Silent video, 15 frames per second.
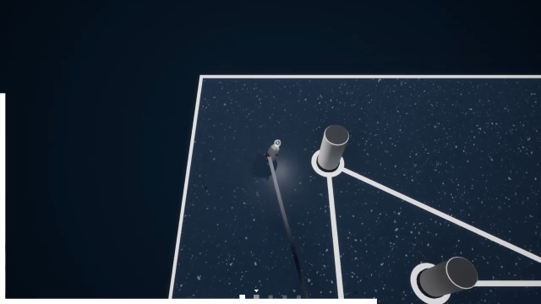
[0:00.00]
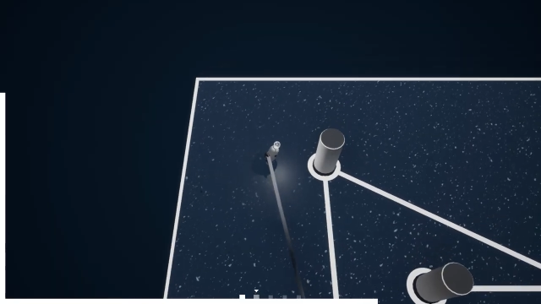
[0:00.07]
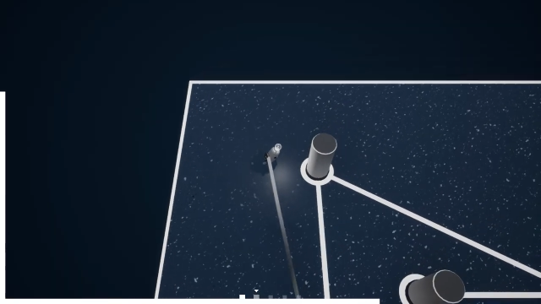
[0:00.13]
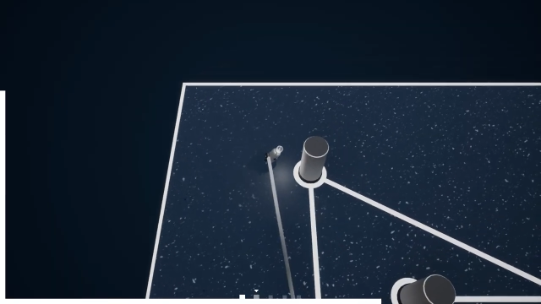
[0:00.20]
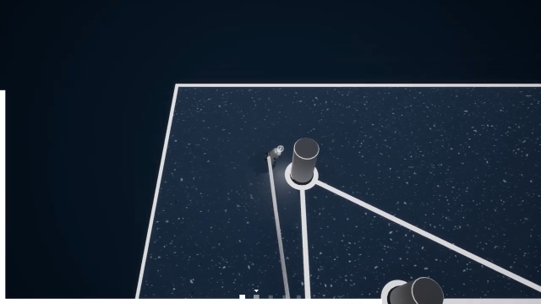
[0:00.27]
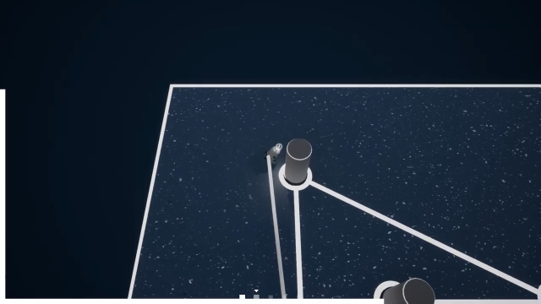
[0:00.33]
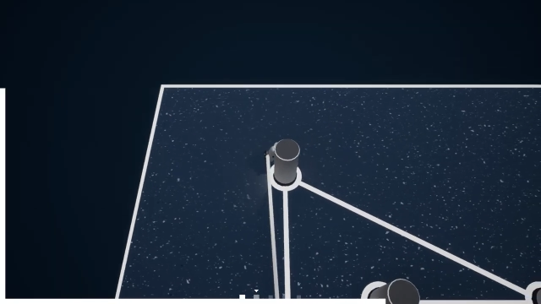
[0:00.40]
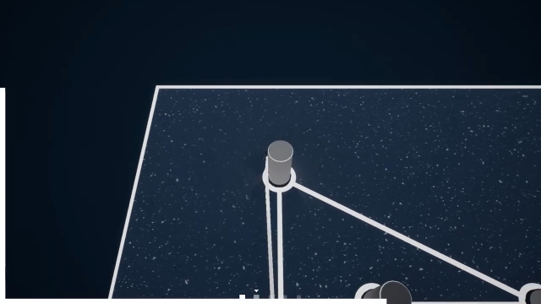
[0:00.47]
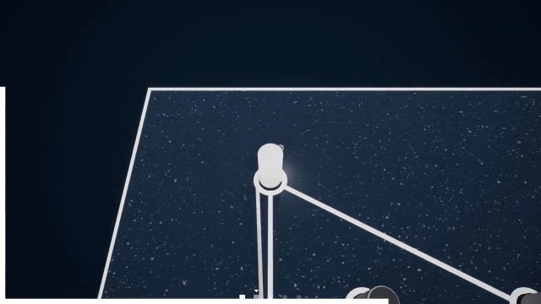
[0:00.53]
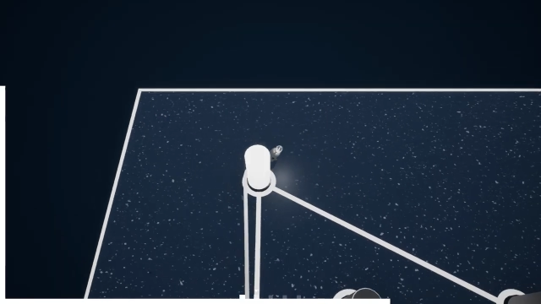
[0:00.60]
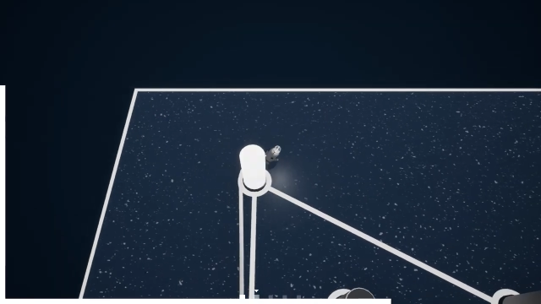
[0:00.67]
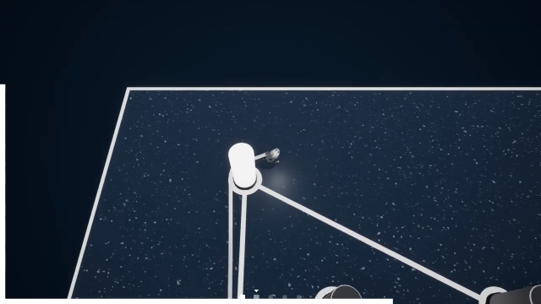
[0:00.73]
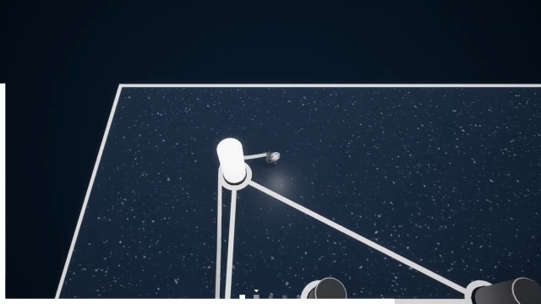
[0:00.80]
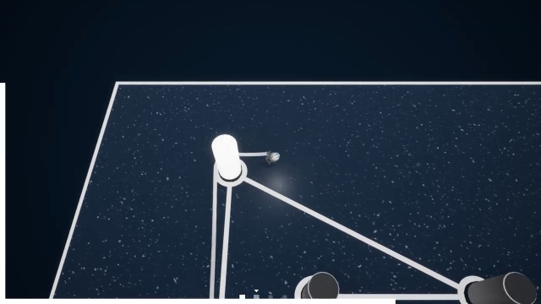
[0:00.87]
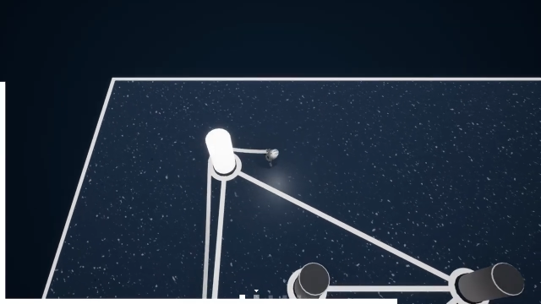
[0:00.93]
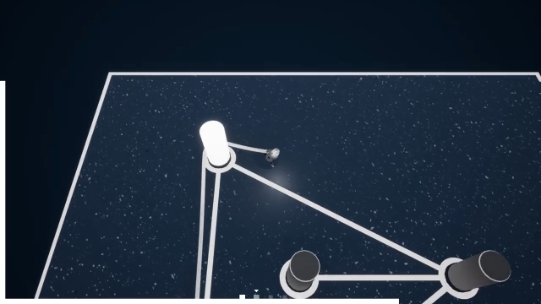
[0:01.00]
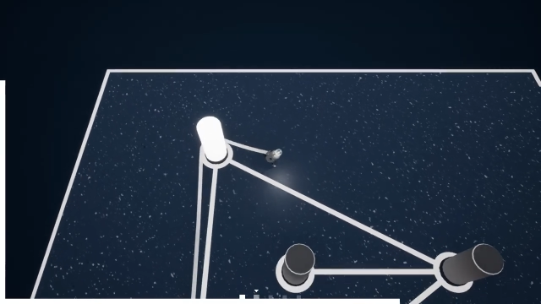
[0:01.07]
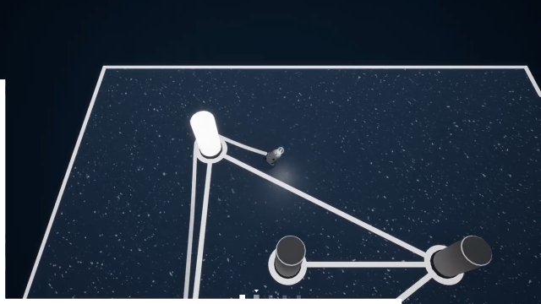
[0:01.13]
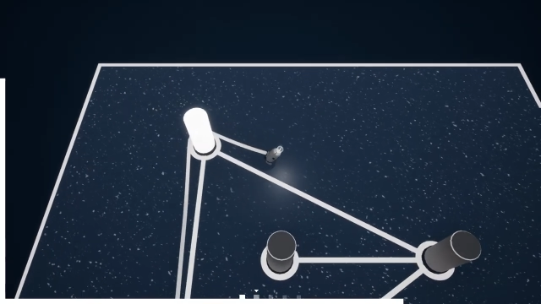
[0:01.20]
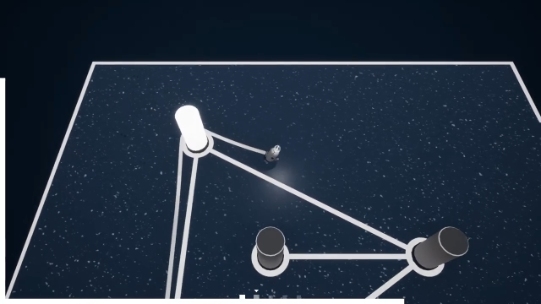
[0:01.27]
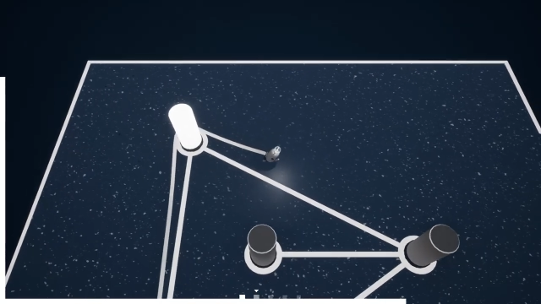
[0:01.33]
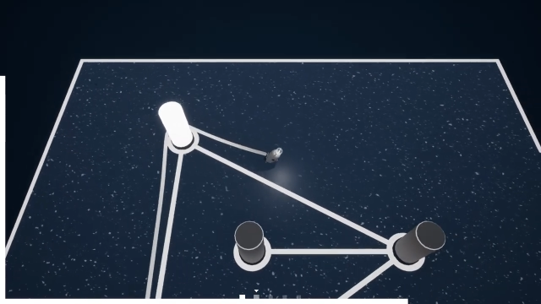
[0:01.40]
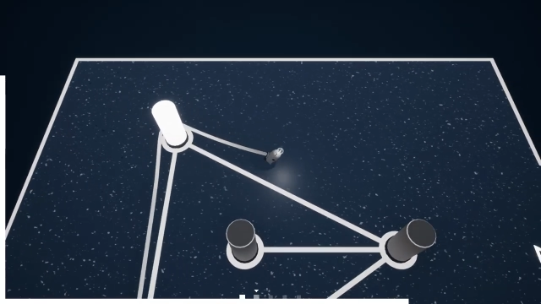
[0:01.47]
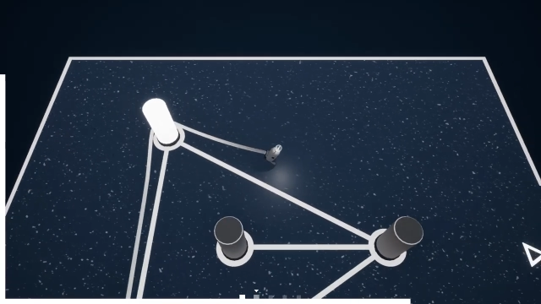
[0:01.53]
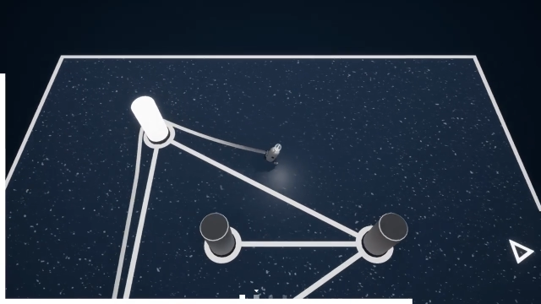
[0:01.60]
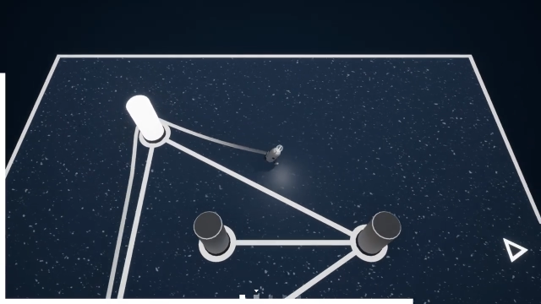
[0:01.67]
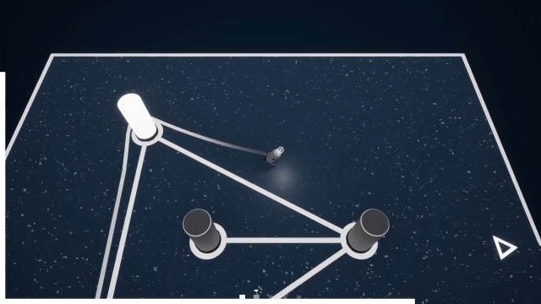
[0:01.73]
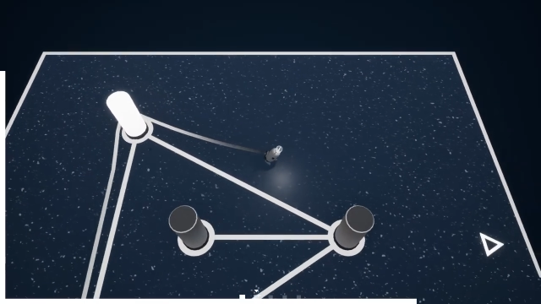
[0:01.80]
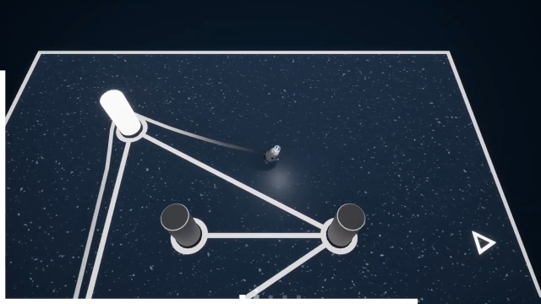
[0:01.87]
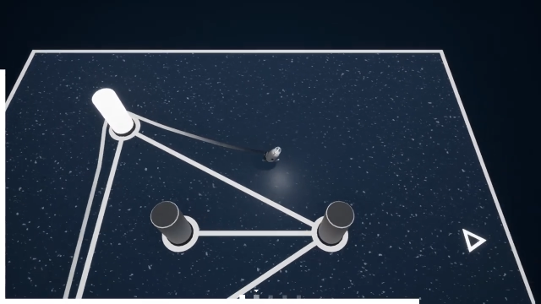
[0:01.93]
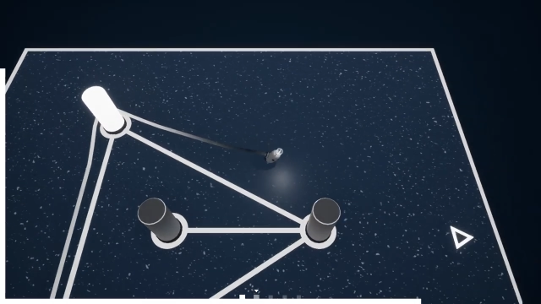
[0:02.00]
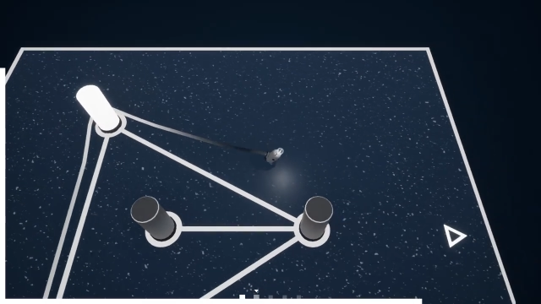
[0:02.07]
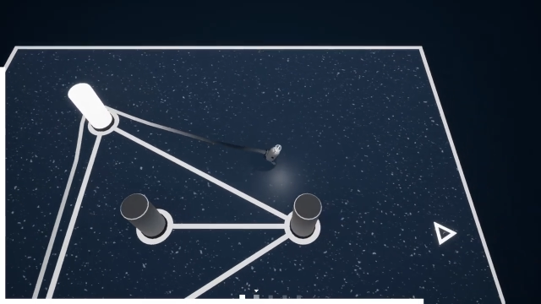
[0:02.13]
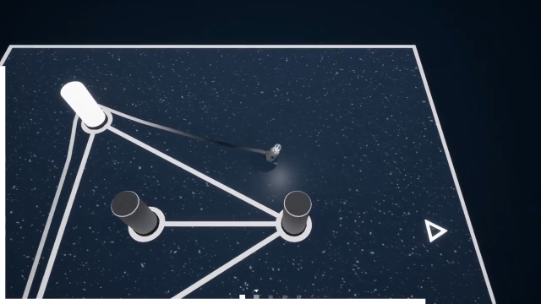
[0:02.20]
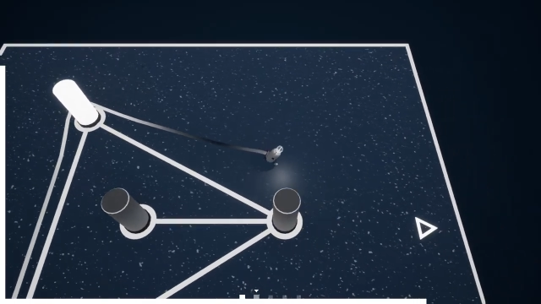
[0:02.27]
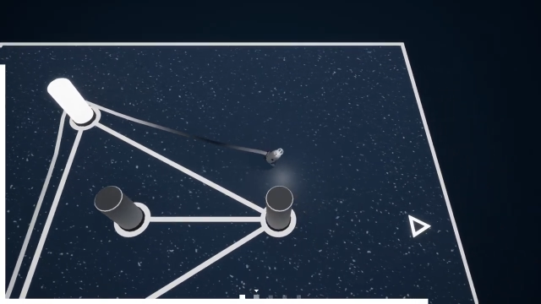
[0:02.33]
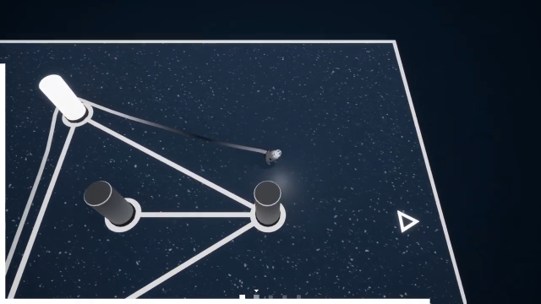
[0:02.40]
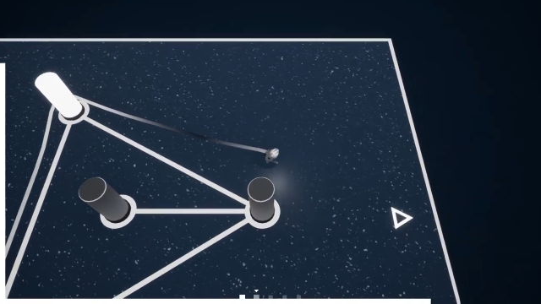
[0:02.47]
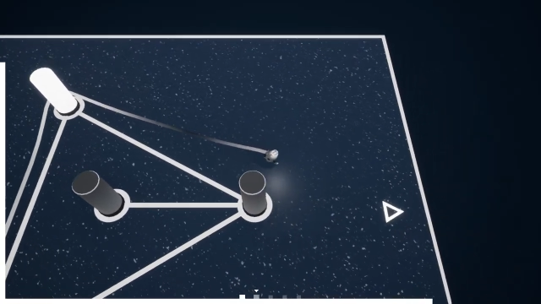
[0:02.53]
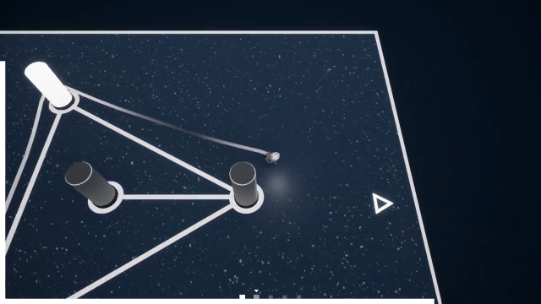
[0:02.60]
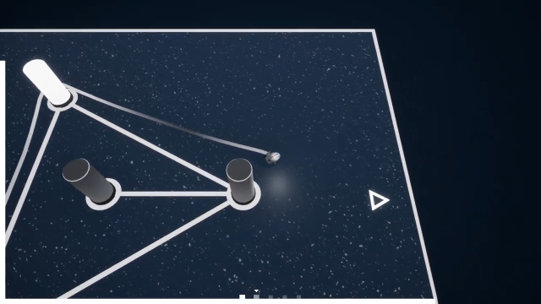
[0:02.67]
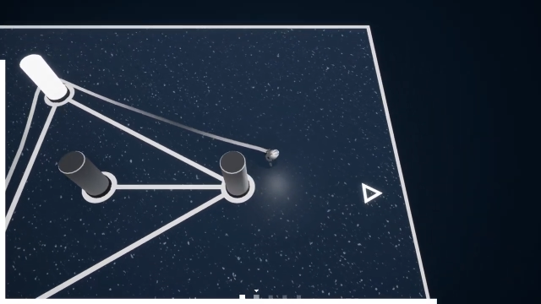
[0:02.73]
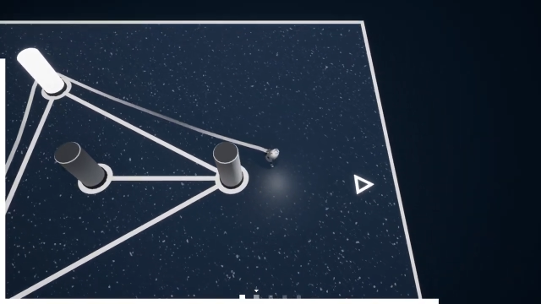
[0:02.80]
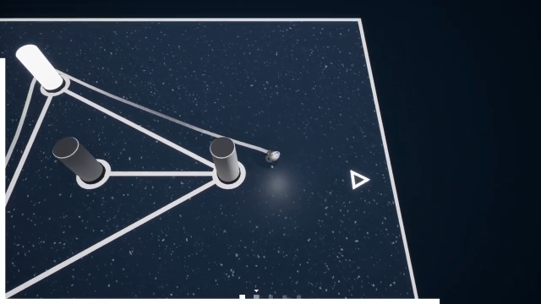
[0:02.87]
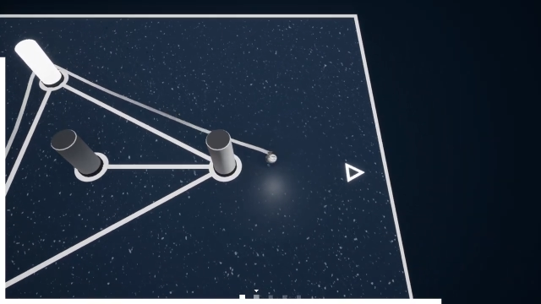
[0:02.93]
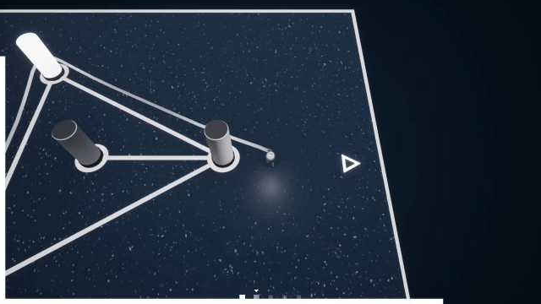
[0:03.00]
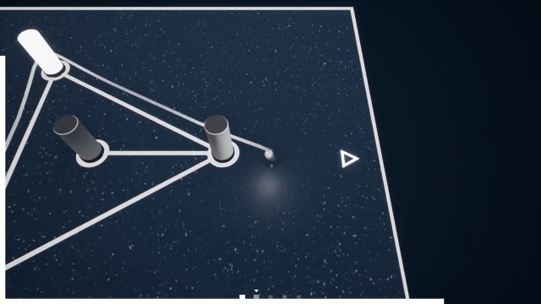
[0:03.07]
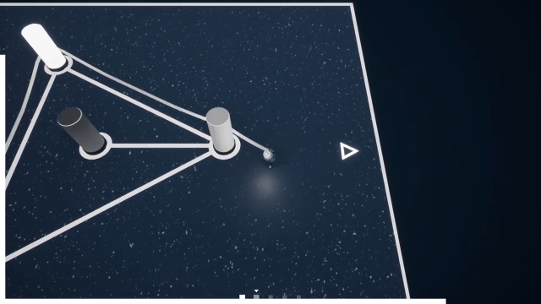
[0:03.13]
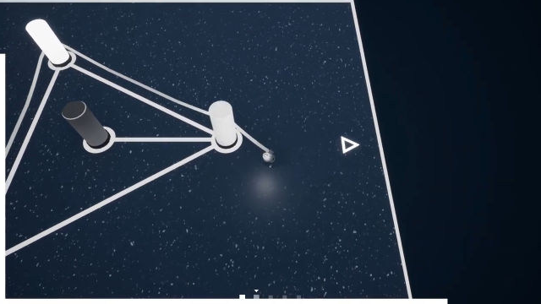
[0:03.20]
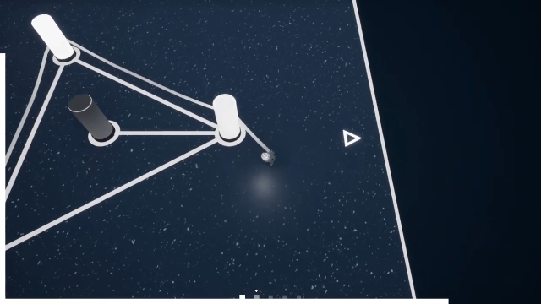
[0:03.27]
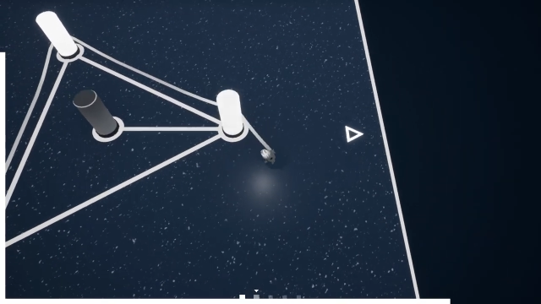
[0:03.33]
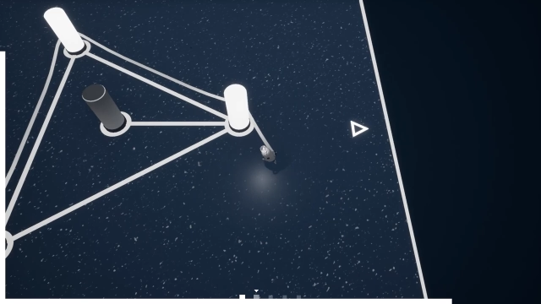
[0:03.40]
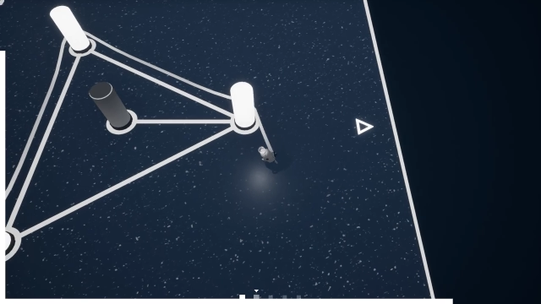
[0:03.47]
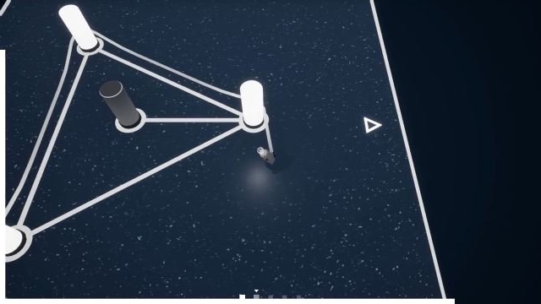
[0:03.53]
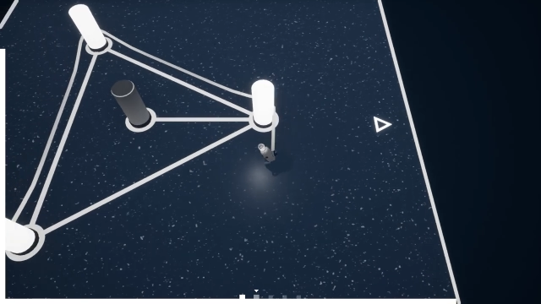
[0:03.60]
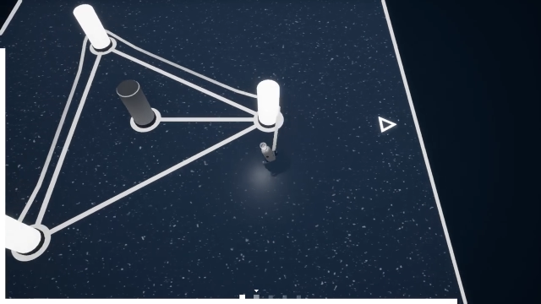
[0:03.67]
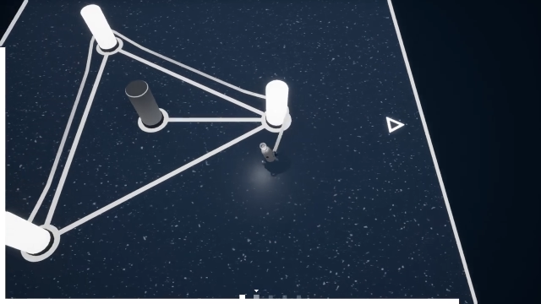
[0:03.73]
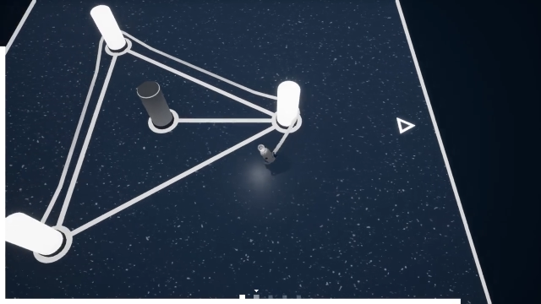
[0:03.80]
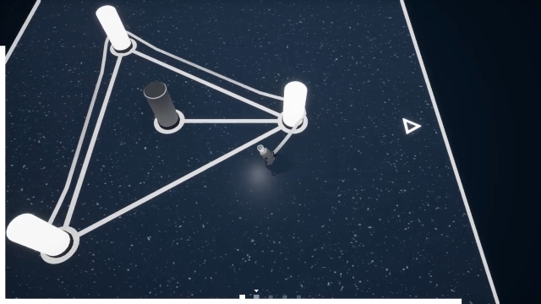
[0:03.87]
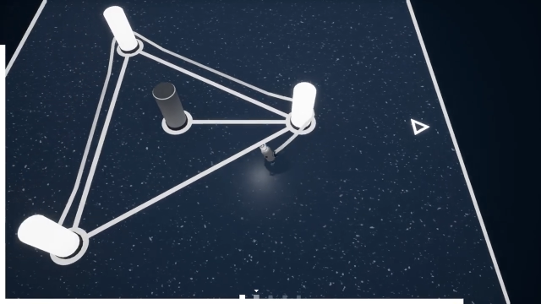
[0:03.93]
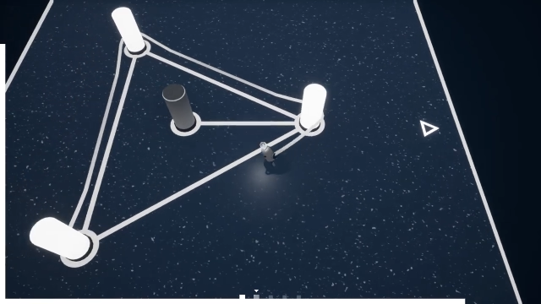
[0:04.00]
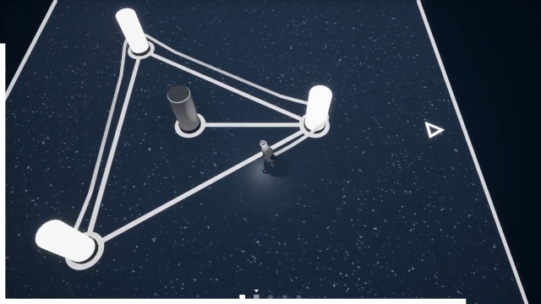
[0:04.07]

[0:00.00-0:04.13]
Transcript: No face is visible, so there are no lips to read.